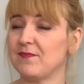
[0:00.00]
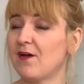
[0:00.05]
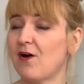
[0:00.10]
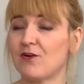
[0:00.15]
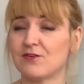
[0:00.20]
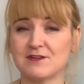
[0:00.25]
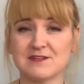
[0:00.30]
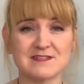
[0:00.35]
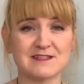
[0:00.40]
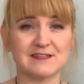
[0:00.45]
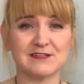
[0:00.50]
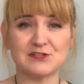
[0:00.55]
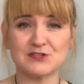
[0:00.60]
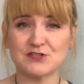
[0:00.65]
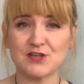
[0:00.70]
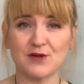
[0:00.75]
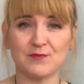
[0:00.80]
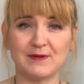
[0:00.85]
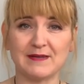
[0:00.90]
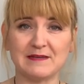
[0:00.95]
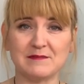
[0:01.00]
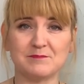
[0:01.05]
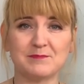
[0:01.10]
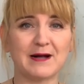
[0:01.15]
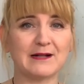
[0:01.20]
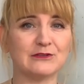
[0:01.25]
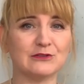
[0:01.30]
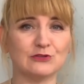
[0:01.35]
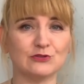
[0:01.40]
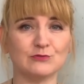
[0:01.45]
honestly sewing
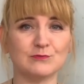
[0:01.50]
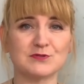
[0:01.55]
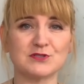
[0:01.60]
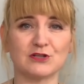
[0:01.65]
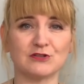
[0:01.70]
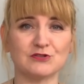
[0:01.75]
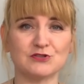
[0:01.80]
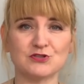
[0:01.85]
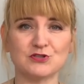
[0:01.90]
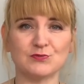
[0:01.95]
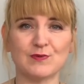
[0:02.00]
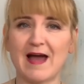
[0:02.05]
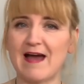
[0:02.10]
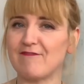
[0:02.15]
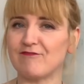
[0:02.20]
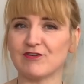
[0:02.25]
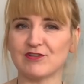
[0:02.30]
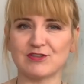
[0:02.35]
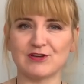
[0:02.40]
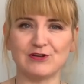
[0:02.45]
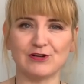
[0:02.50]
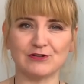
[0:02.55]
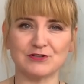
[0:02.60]
belt loops onto everything,